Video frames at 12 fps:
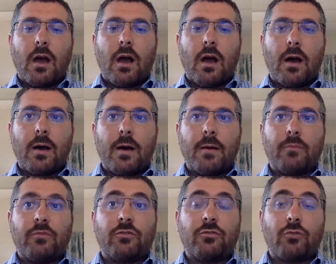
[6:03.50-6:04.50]

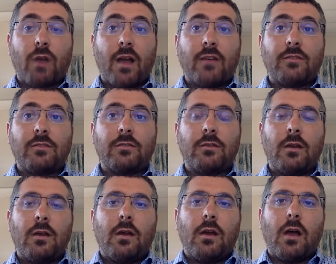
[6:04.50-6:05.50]
um, stress.
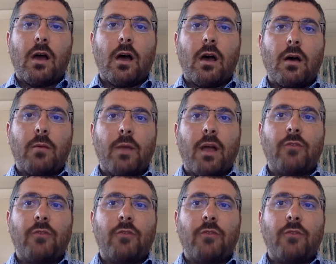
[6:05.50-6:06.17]
Um,